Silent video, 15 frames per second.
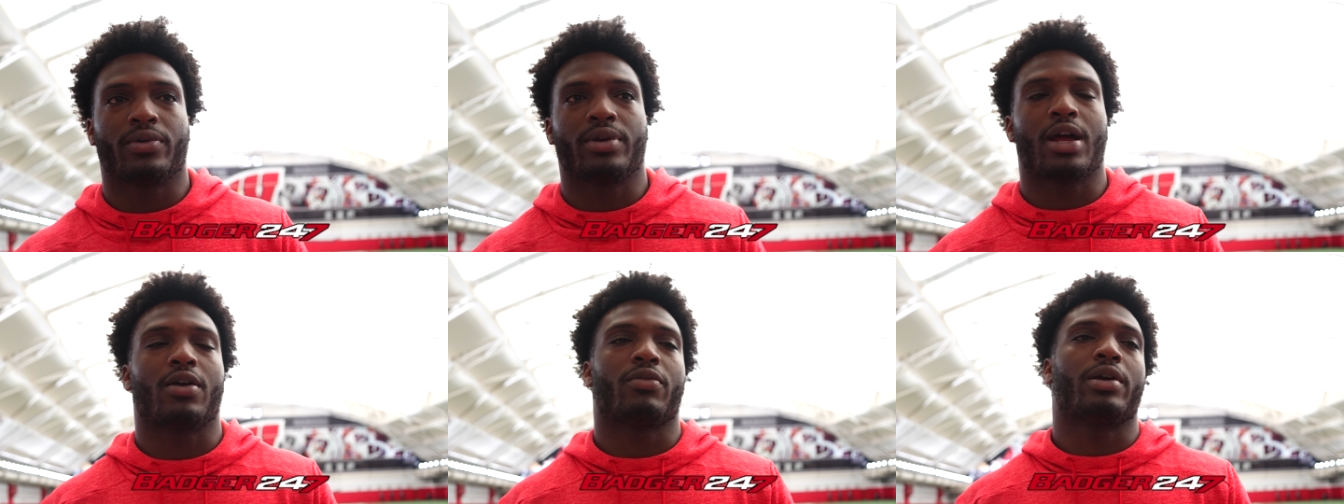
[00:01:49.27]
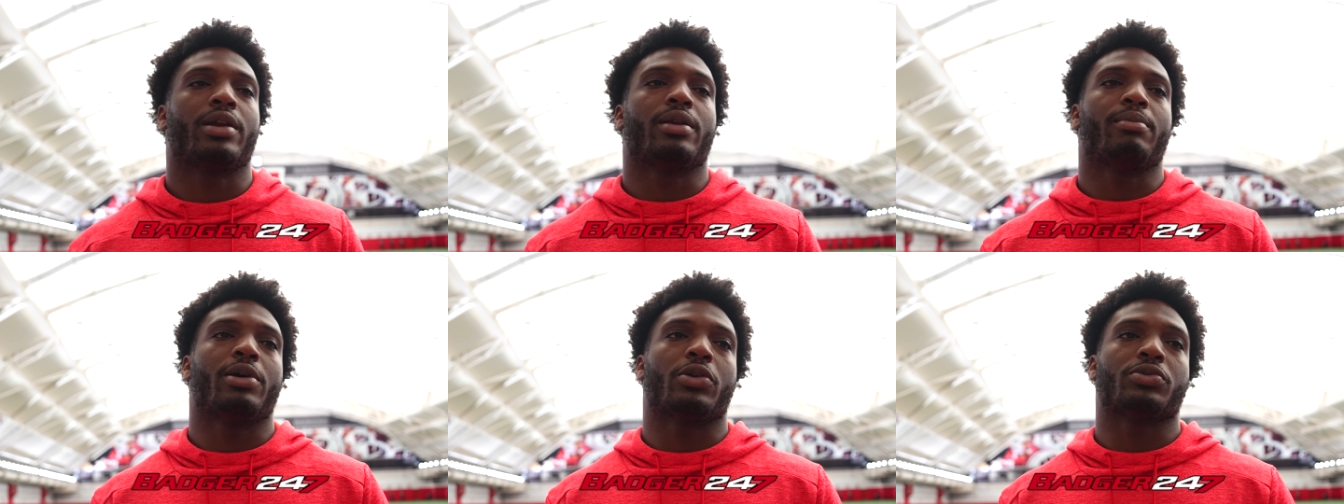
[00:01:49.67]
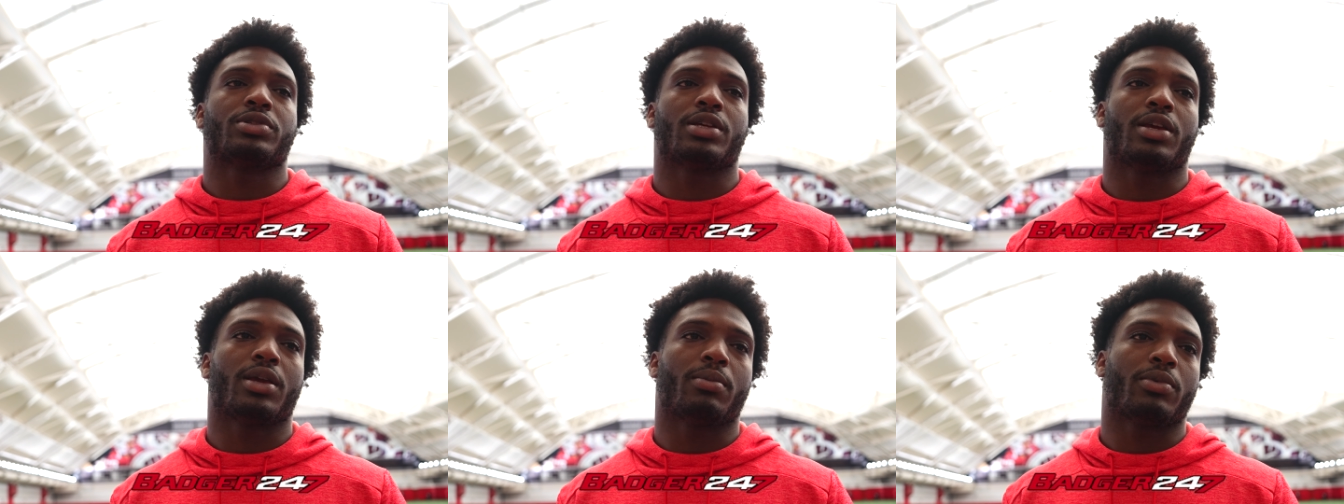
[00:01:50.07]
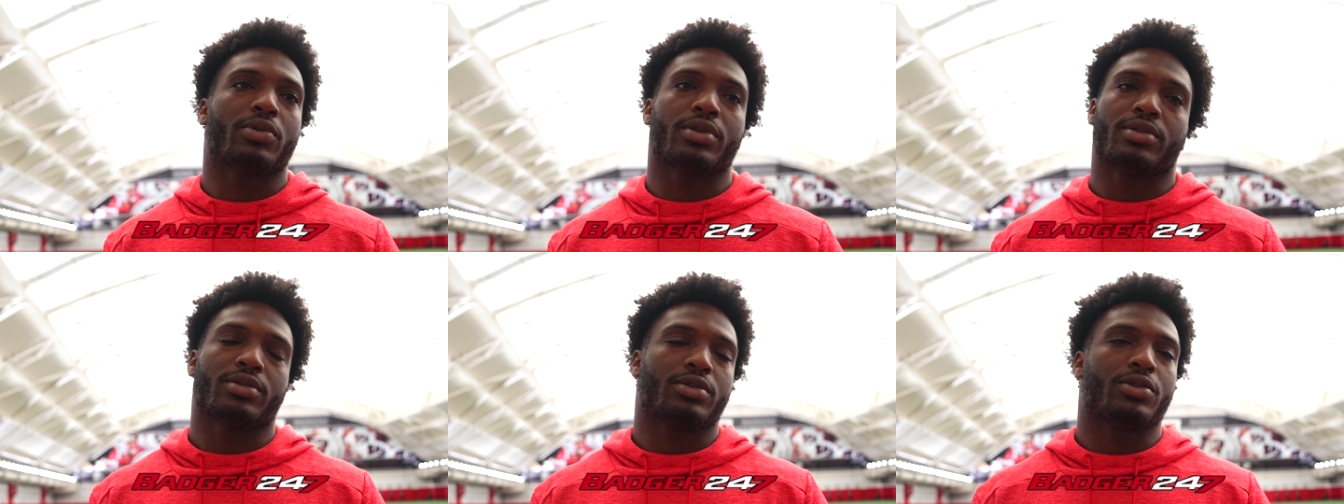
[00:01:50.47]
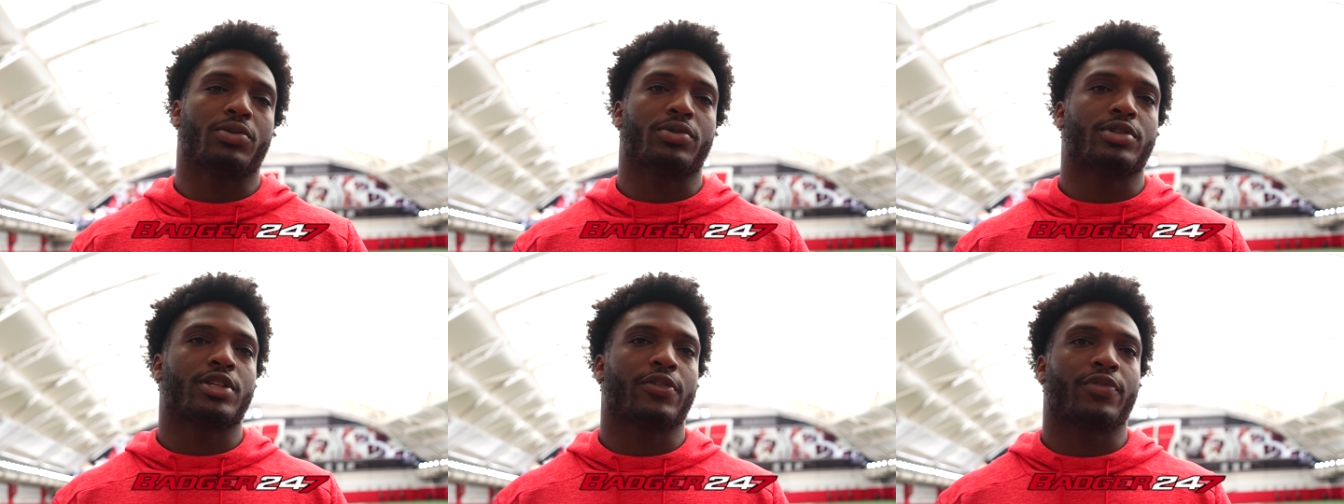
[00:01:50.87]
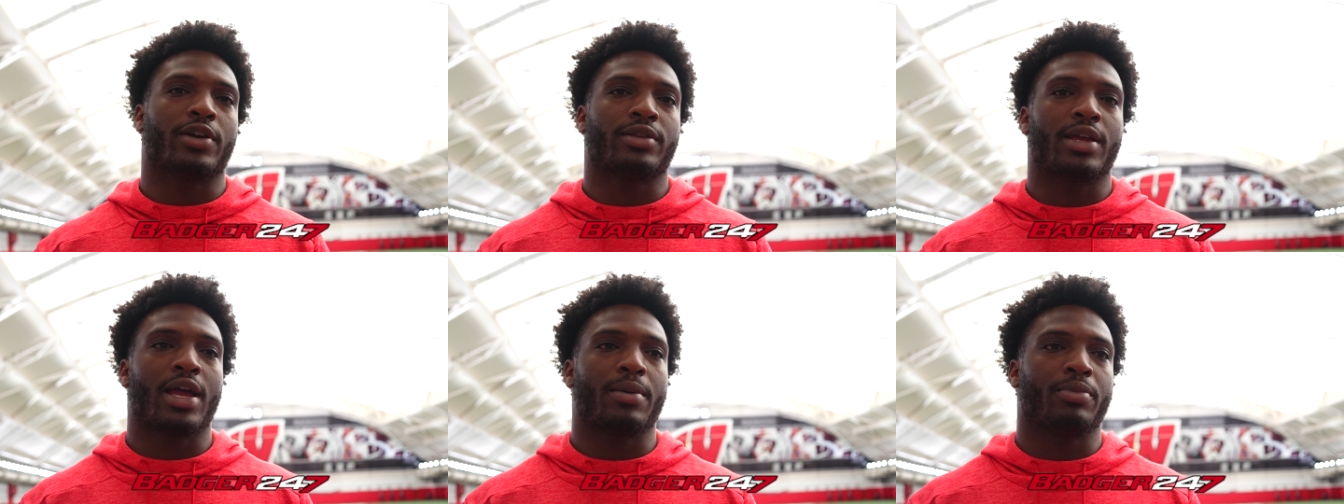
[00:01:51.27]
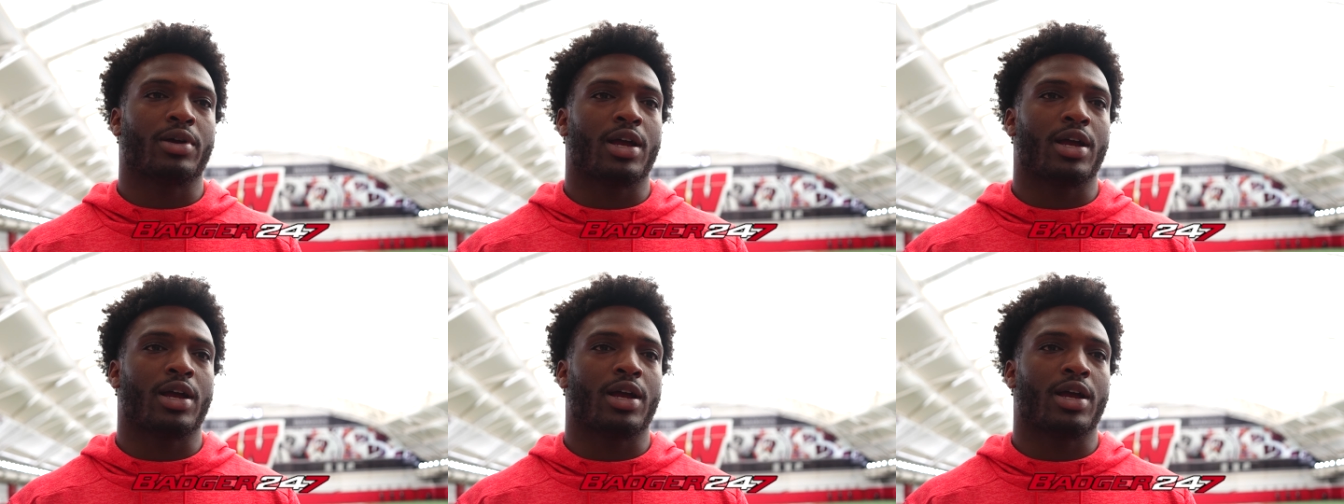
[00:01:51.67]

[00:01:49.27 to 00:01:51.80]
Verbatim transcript: not running the middle seam and doing stuff like that.